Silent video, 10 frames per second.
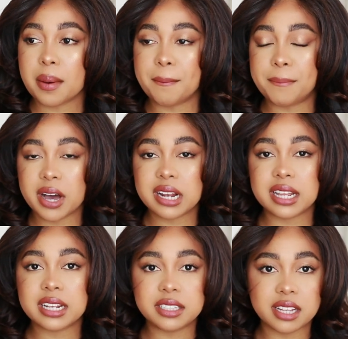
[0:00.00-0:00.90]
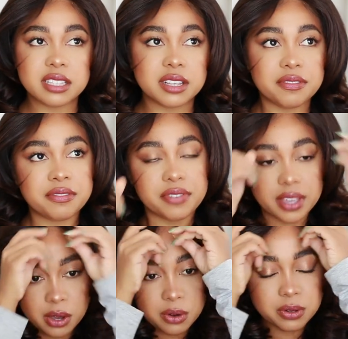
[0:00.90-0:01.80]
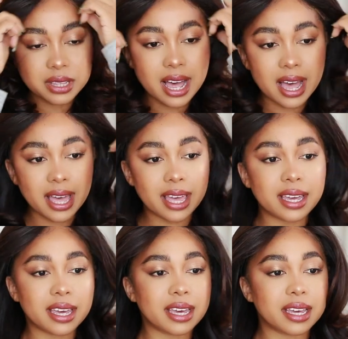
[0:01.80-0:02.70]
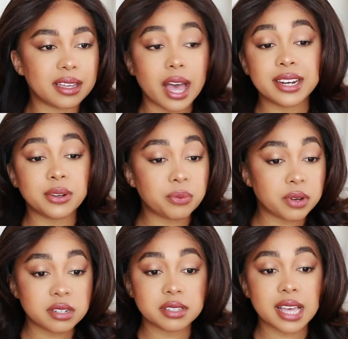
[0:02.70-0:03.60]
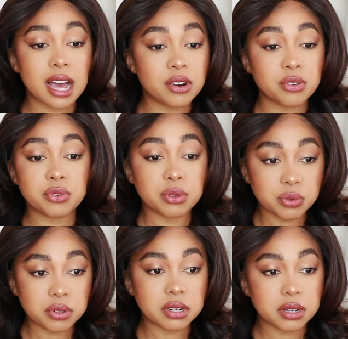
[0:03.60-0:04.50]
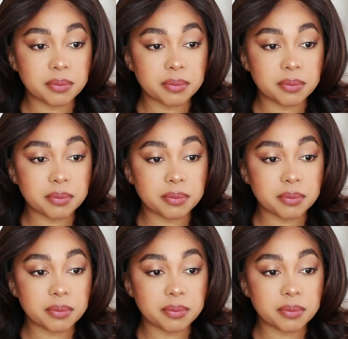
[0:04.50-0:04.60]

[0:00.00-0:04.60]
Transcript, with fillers: But it doesn't feel like, I don't want to sound rude,